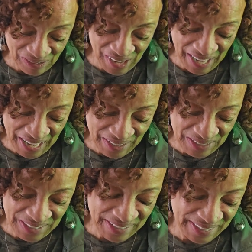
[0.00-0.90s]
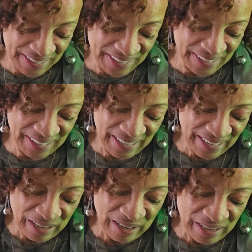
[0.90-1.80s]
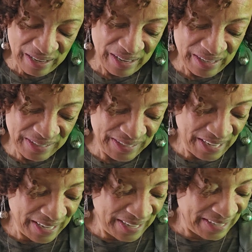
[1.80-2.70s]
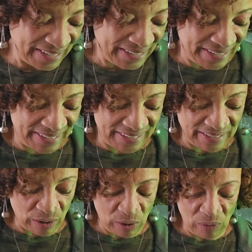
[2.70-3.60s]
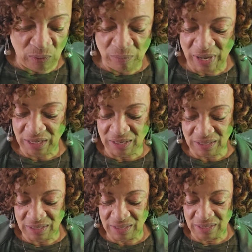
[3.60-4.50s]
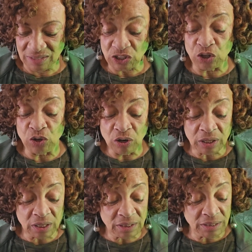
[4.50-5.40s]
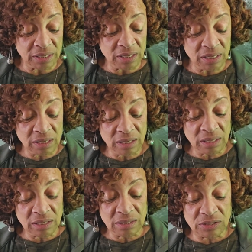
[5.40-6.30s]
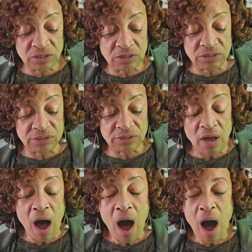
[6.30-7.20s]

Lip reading: what else does? Oh my goodness, look at this.